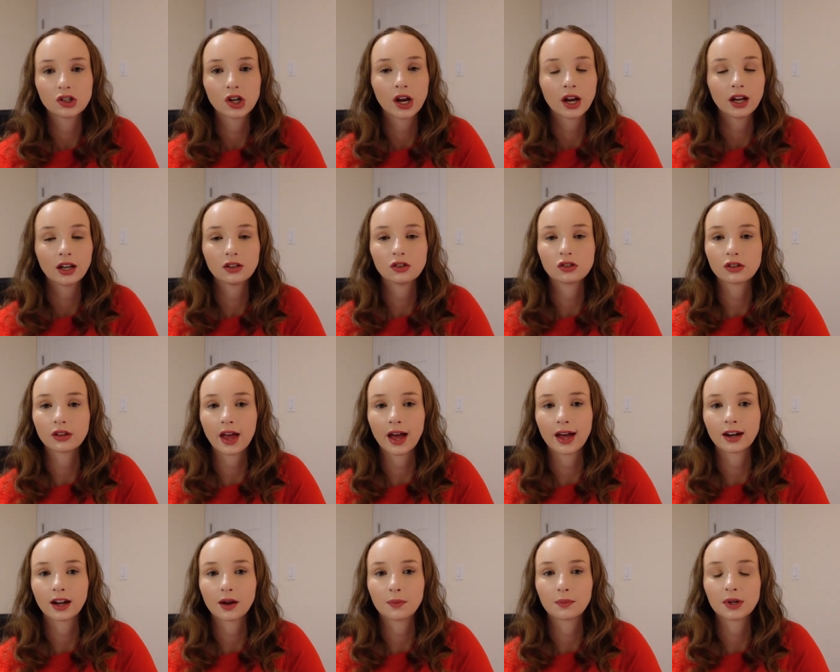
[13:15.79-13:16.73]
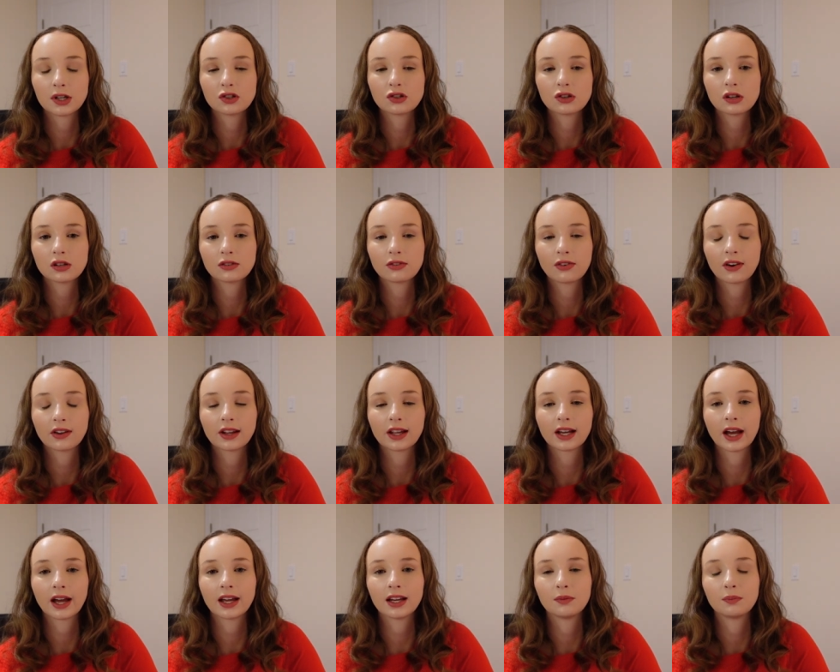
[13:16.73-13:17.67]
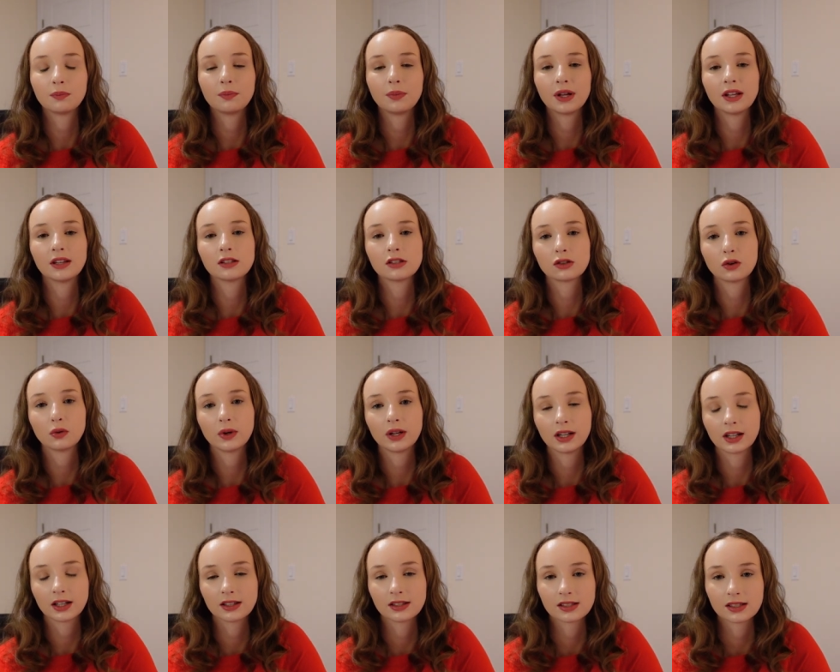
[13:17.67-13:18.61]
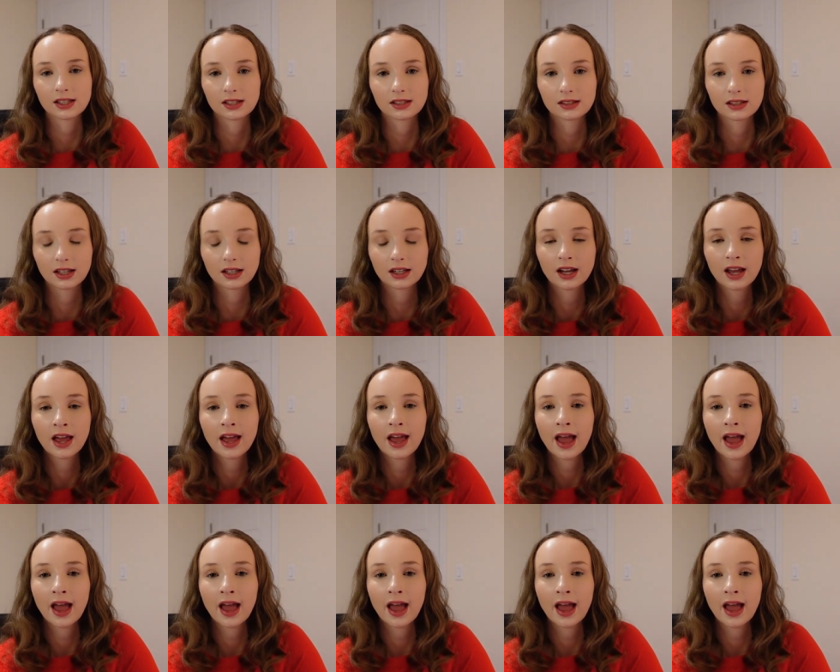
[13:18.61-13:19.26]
changed that up and just felt like I had been so inconsistent